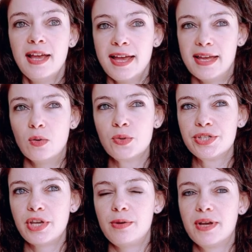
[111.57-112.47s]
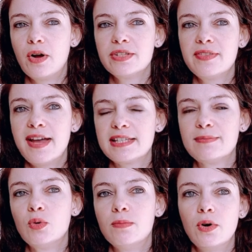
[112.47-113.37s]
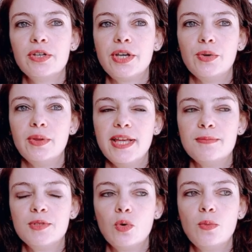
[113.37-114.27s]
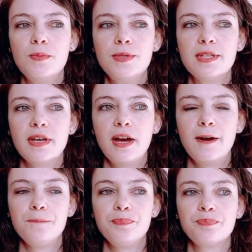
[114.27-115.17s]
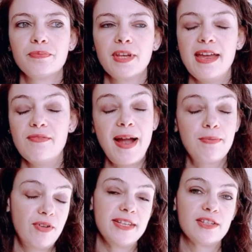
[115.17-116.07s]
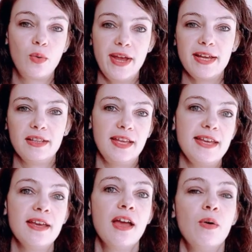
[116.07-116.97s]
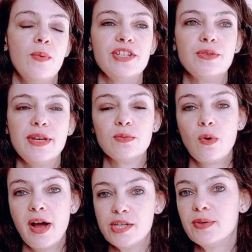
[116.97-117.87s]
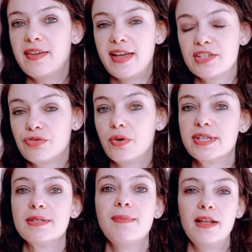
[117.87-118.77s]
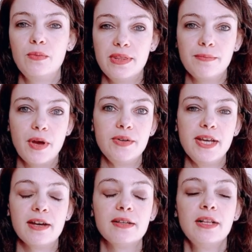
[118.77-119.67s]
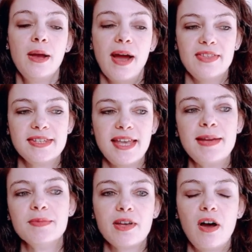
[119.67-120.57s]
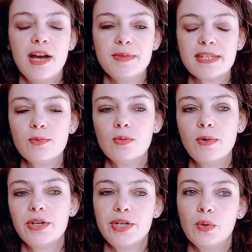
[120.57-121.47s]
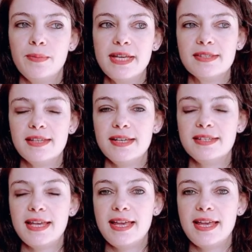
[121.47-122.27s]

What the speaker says: It also, because of that small molecule, it absorbs, it evaporates quickly, which is why you get that strong smell with ammonia. At the same time, the small molecule means that it's